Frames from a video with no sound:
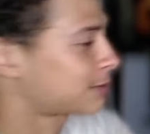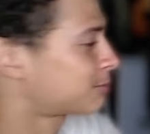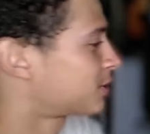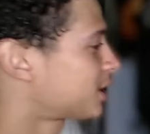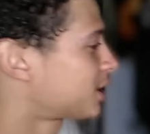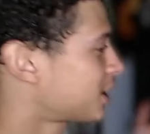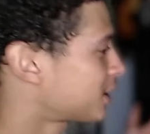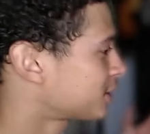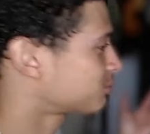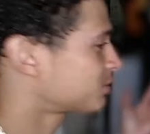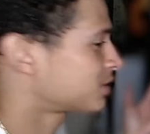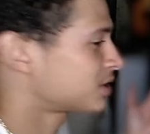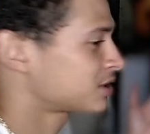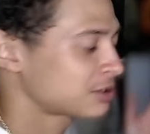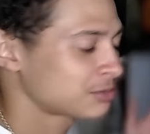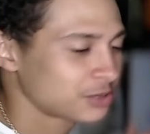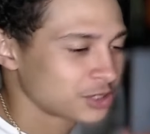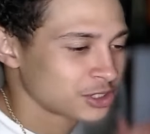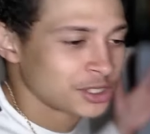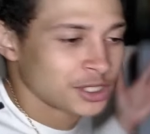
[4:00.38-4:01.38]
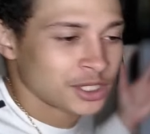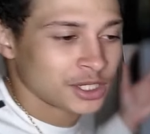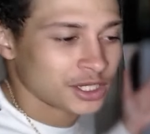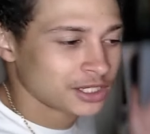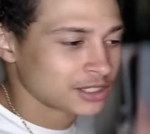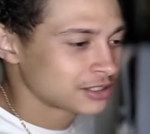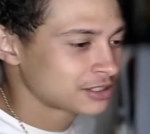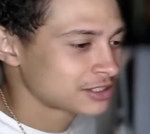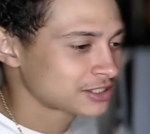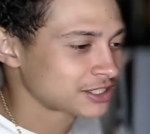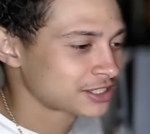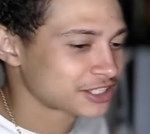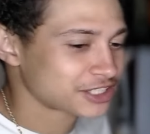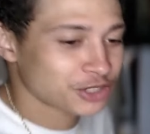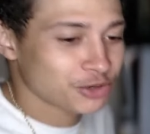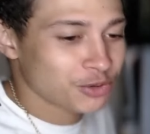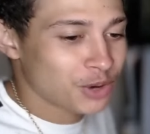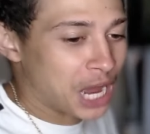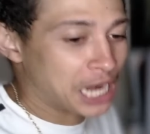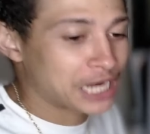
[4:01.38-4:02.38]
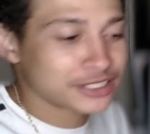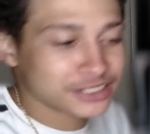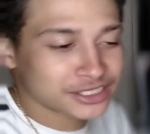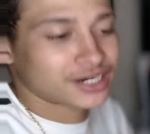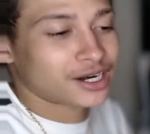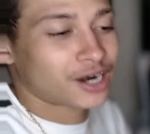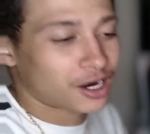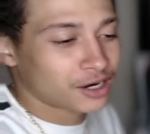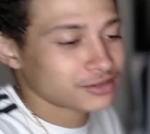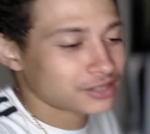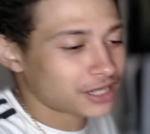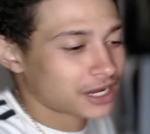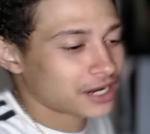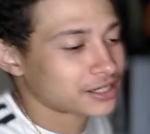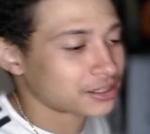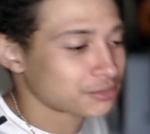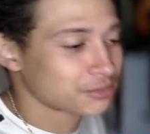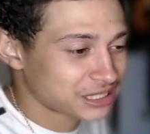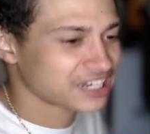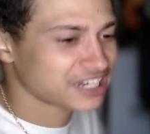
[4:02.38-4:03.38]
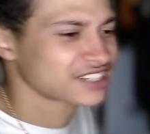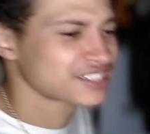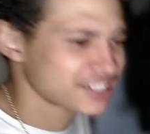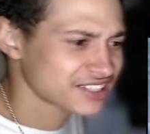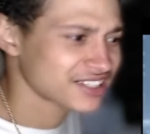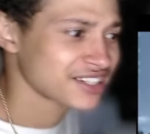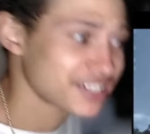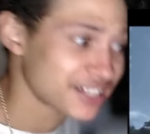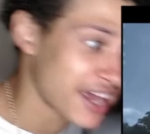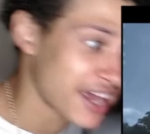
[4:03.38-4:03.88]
bro. That's what it be. This nigga said, "Why does it hurt like that?" Because it's in your